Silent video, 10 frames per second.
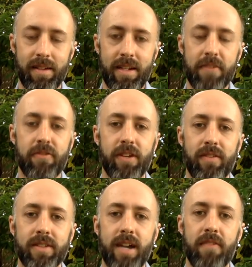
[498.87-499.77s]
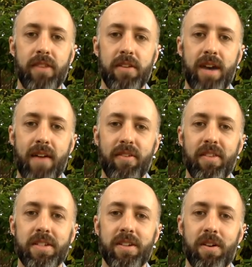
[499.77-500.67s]
gift of a life that you have on
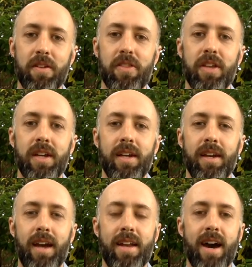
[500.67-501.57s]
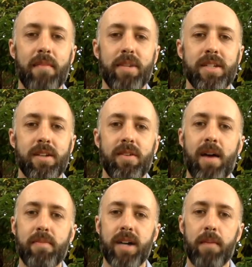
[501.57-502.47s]
this earth, and not be so
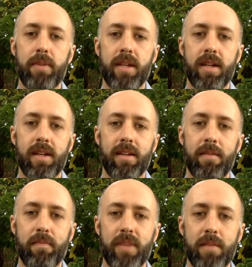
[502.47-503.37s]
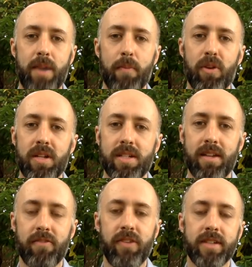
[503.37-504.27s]
wrapped up in memories
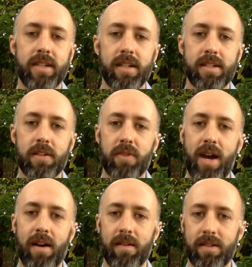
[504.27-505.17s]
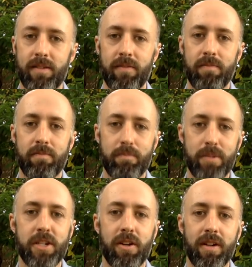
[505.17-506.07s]
and feelings around
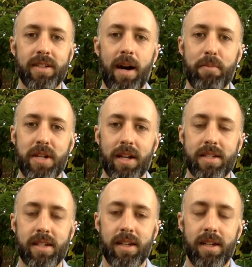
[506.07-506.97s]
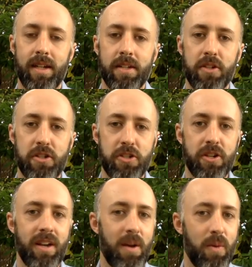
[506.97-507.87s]
material objects. So it's a
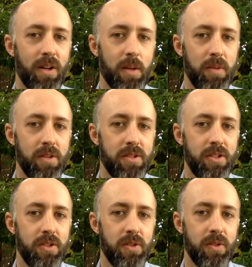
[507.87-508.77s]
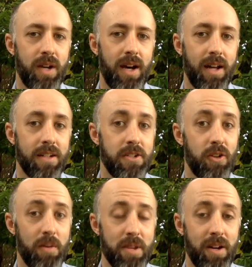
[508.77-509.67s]
journey I welcome you to
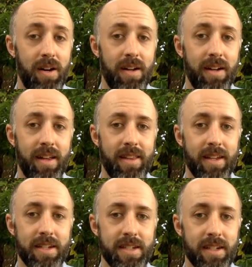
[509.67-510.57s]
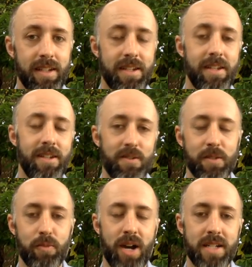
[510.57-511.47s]
join me on. I think it's a continuous
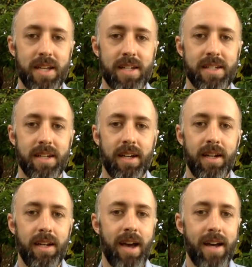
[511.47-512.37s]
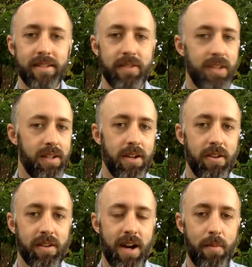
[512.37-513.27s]
process. I'd love to hear
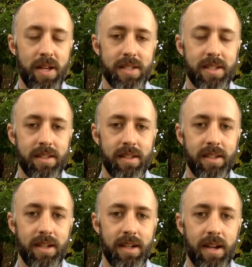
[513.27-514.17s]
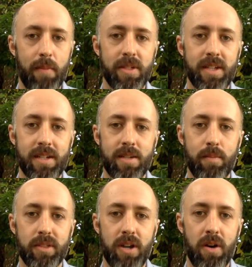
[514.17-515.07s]
your comments in the comment section
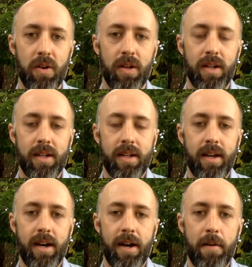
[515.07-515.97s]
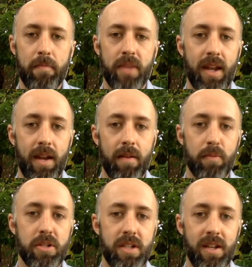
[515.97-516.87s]
below. And I
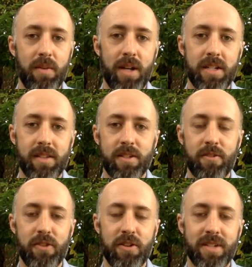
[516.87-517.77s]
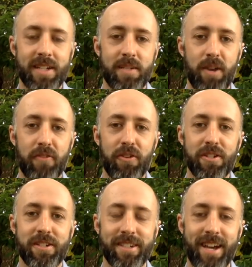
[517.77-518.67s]
appreciate you watching this review. It's actually my
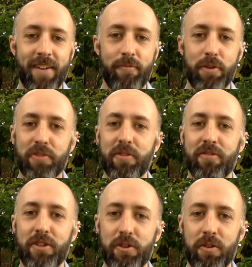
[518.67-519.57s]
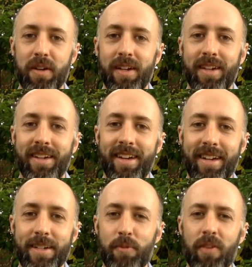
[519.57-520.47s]
first kind of book review, and
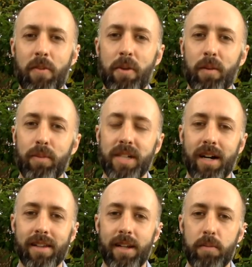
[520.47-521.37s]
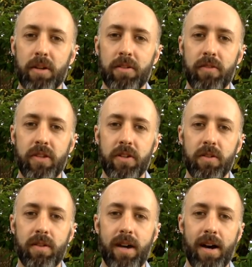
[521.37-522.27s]
it's more of a book plug than a book
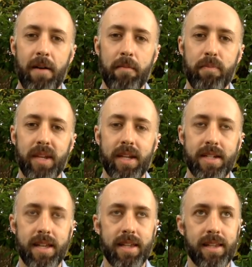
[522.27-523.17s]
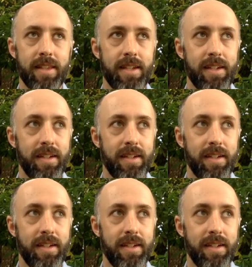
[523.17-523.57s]
review, because I think that